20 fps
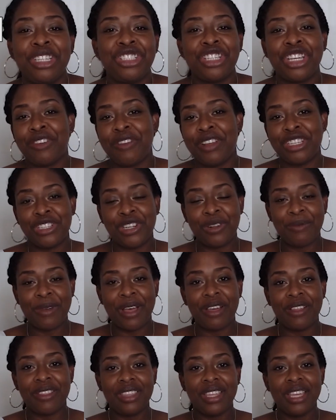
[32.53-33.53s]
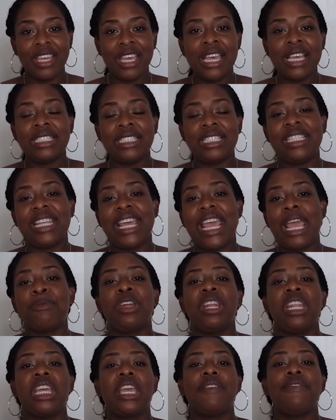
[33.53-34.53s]
generational wealth. Today I'm
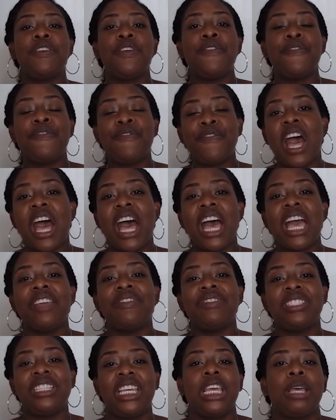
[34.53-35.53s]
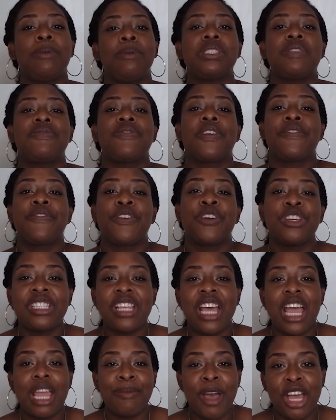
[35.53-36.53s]
going to give you 5 tips for
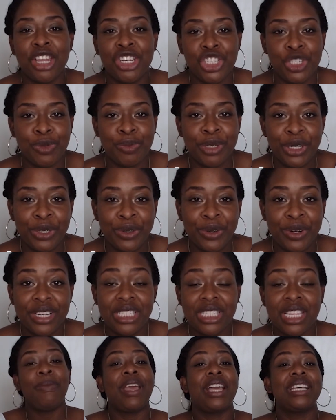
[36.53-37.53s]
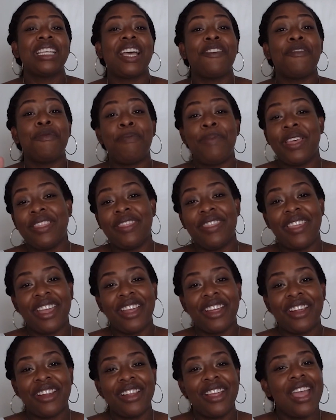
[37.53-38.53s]
first-time entrepreneurs because I've been
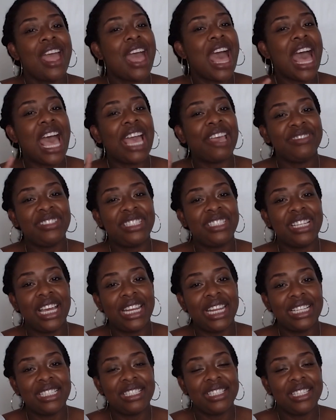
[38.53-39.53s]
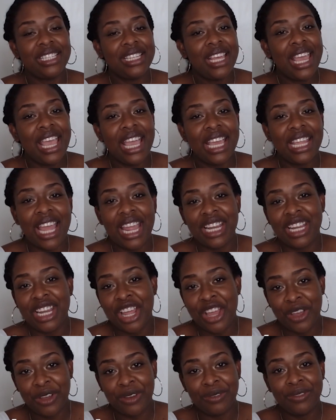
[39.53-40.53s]
there, I've done it, and I
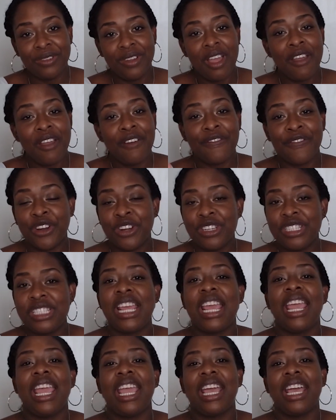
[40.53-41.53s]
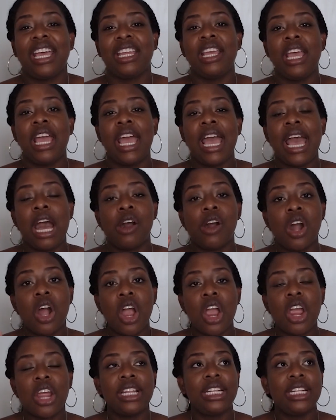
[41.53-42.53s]
know firsthand how
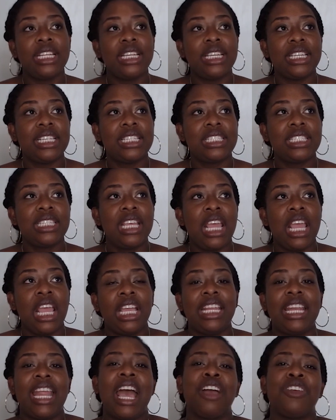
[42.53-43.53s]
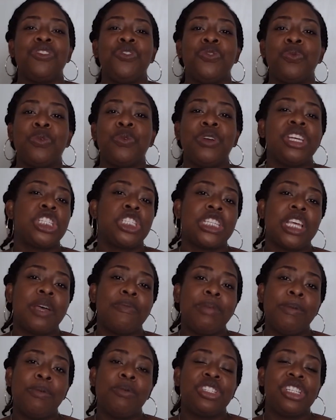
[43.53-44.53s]
hard it is and how you wish some
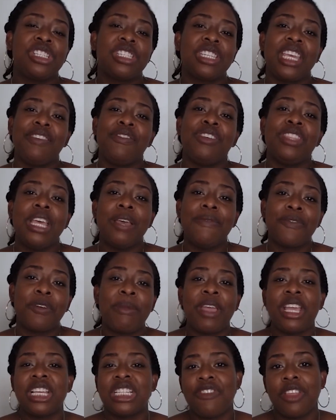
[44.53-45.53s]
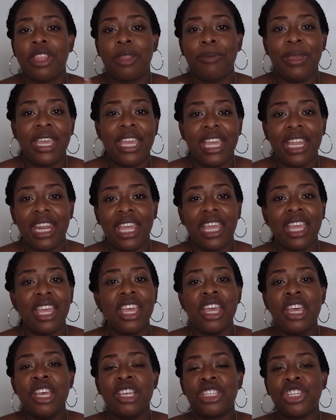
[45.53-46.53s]
people would just give you the information from the beginning
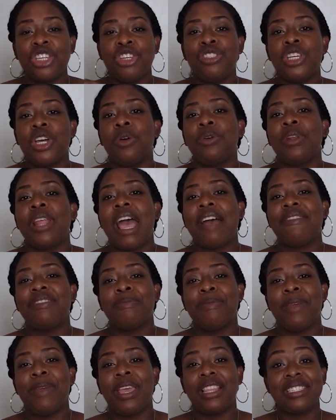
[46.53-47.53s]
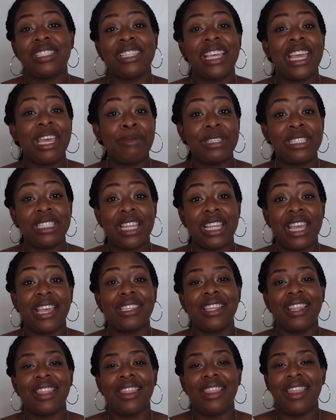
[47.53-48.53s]
so you don't have to make the same
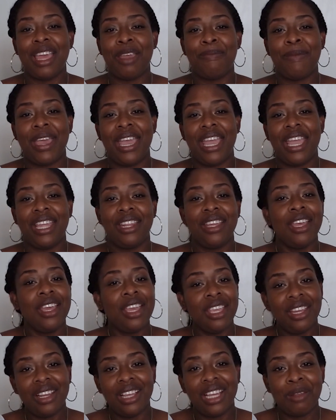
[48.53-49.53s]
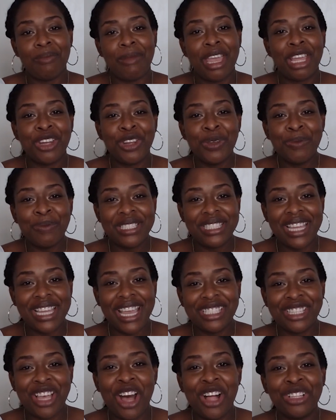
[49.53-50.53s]
mistakes they made. You're going to make new
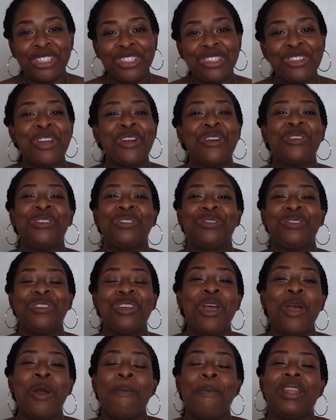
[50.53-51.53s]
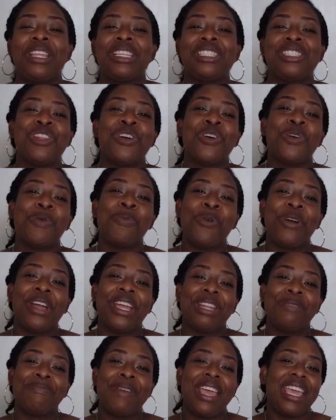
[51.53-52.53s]
mistakes all on your own, but it's no
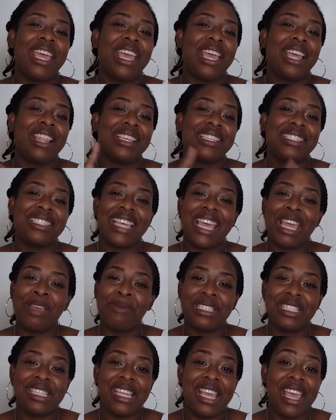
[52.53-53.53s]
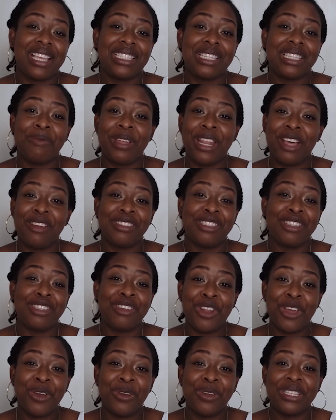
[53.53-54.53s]
point in making the same mistakes someone else you
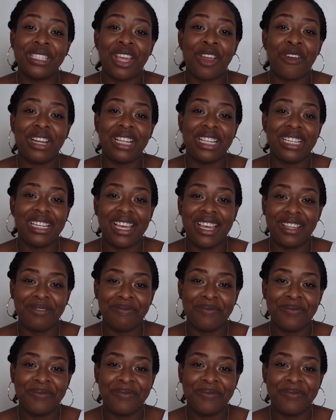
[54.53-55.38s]
know has already done.